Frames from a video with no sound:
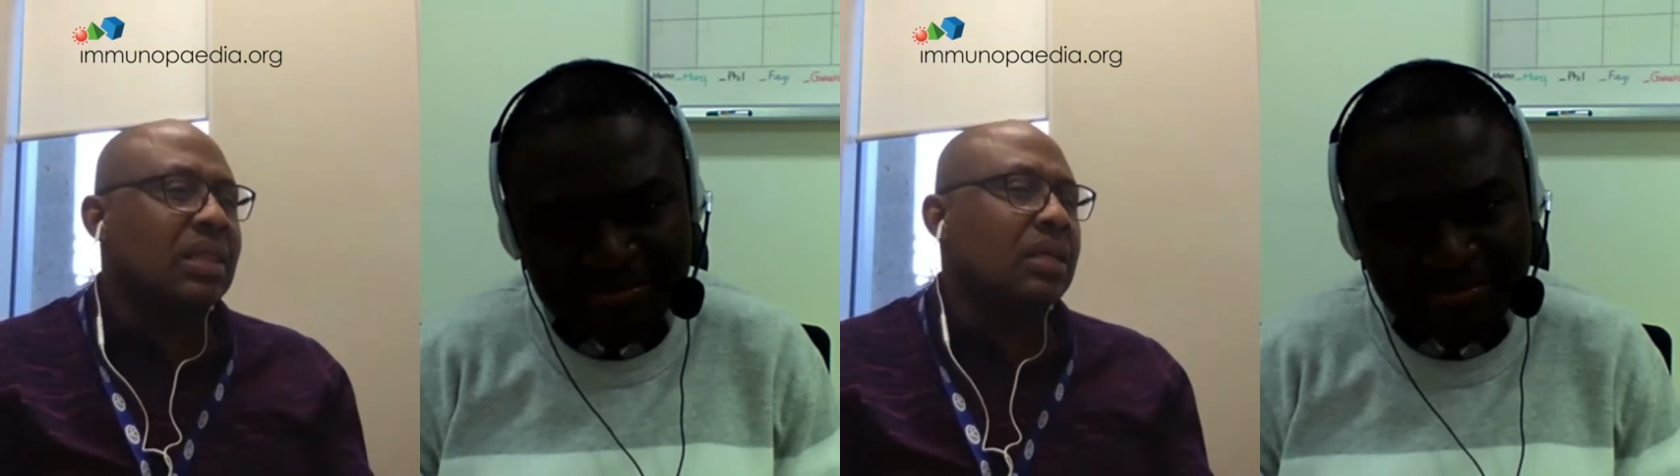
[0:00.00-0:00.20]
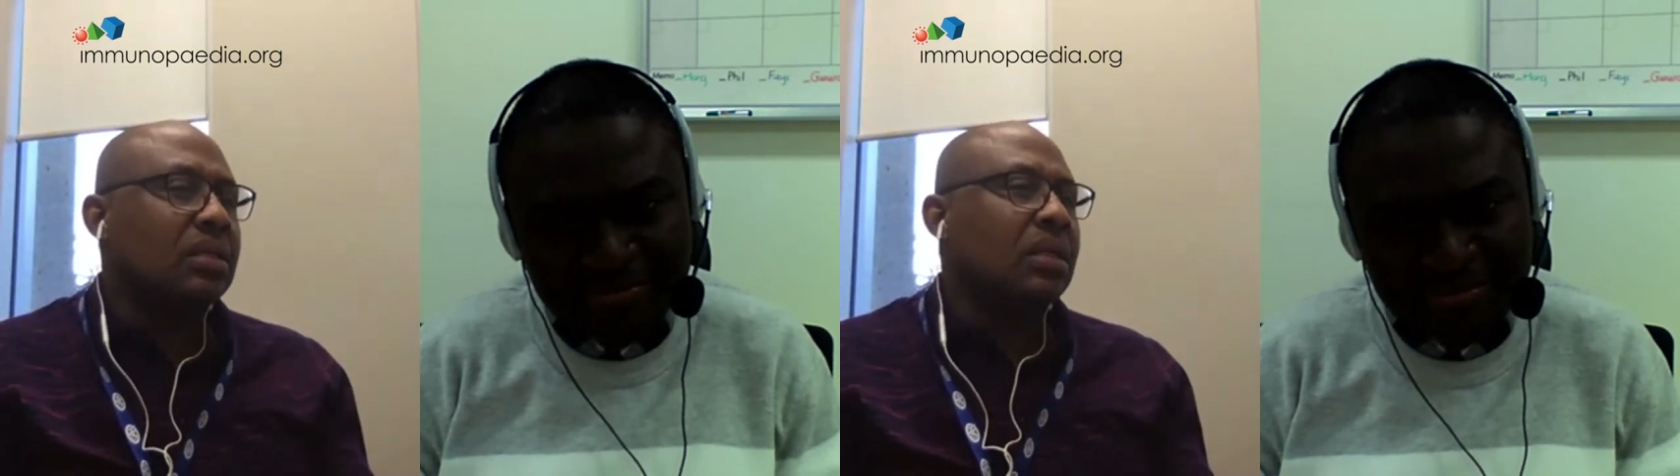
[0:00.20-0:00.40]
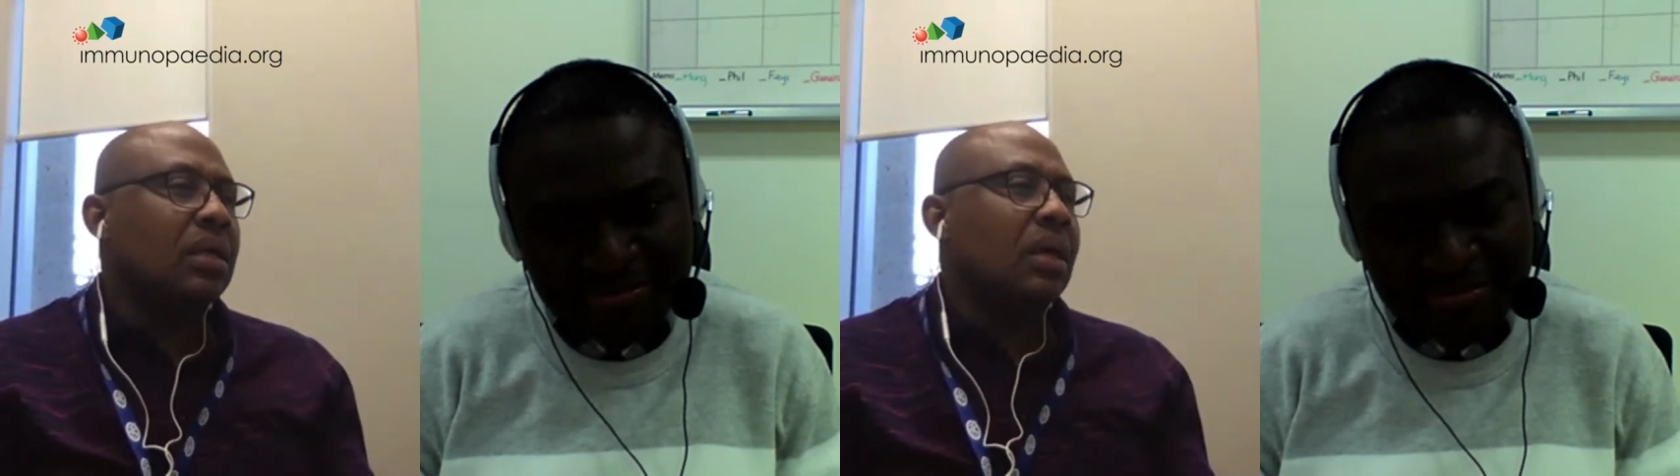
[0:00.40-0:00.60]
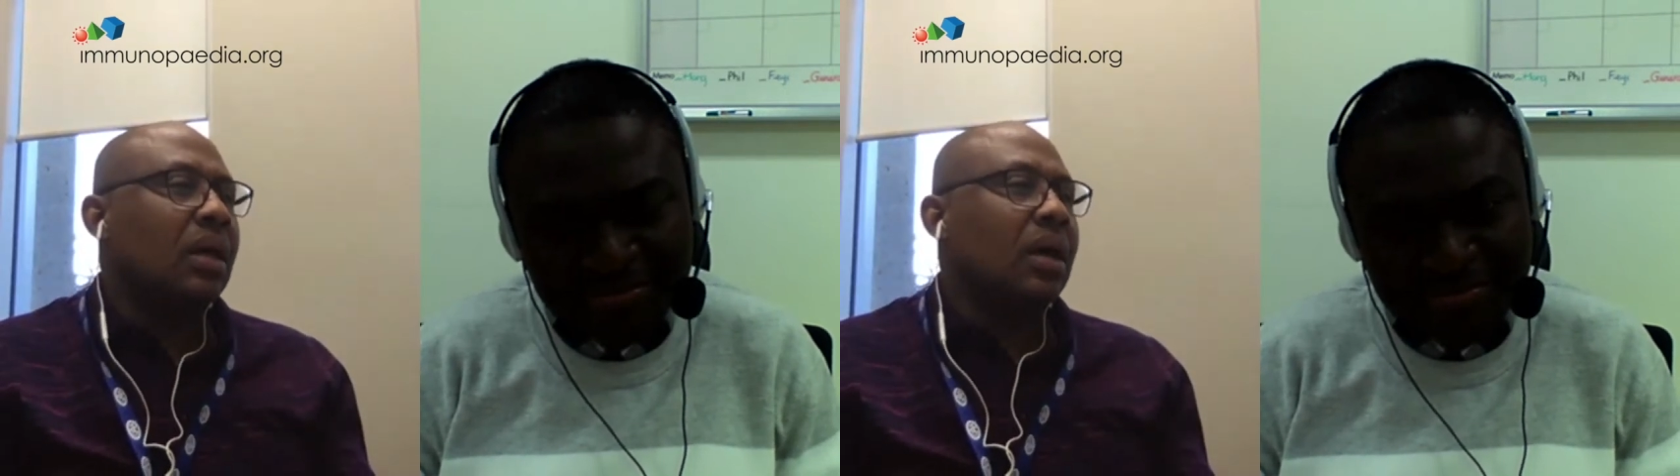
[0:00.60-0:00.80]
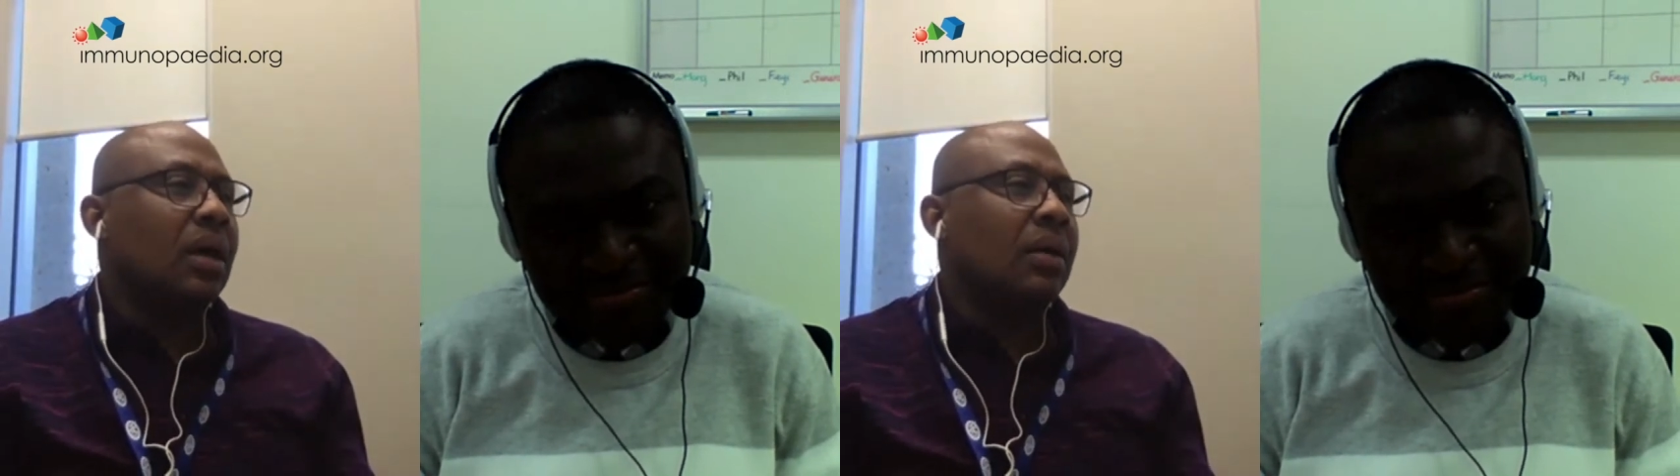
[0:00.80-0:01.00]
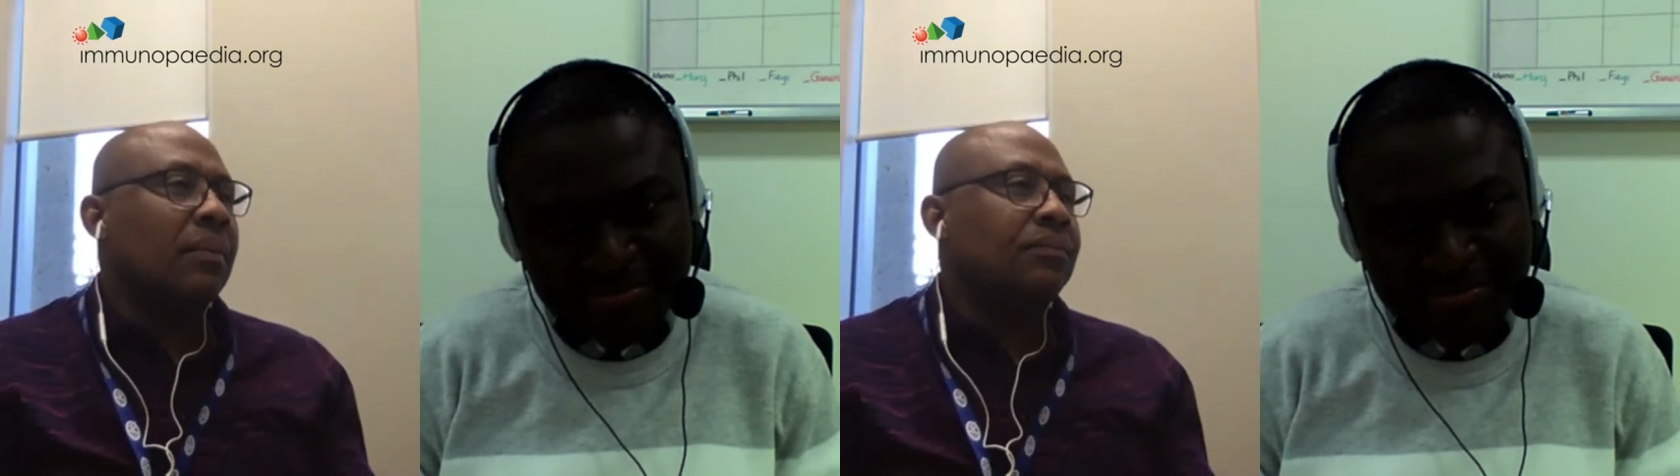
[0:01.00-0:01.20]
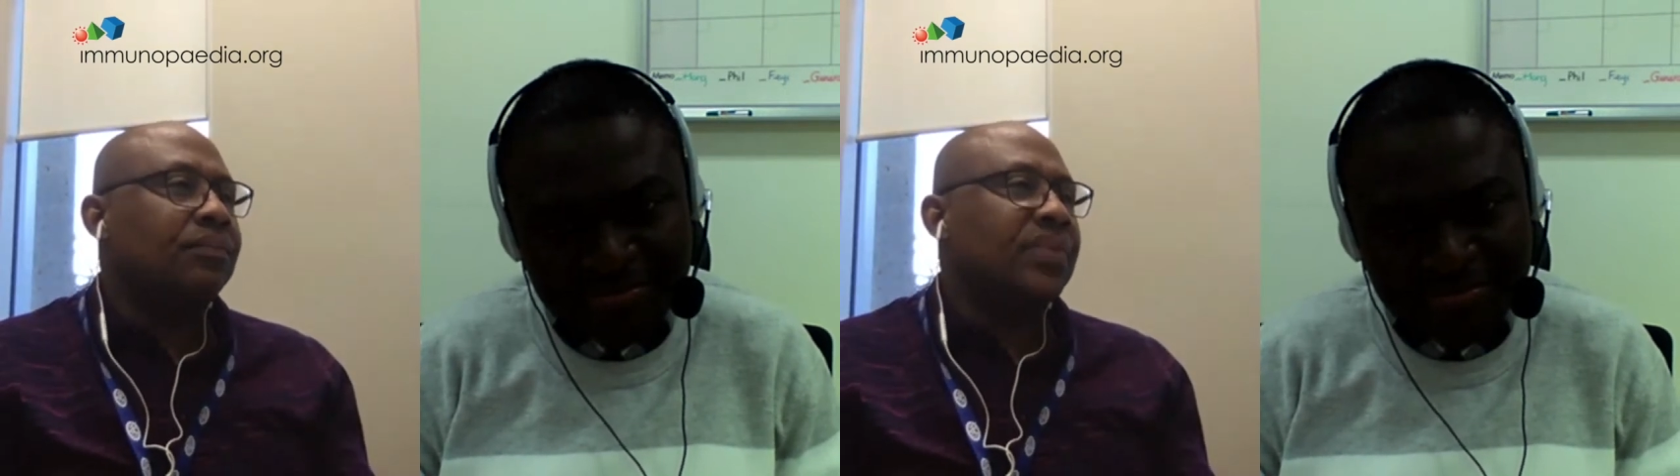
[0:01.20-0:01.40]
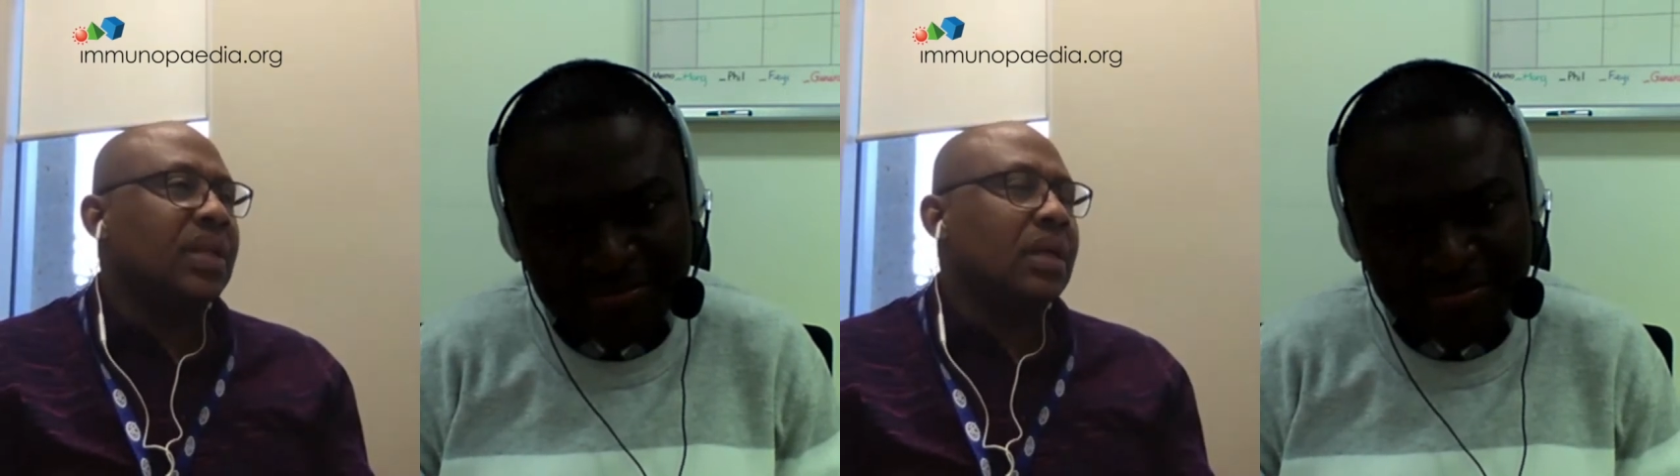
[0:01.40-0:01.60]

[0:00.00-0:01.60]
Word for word: that um,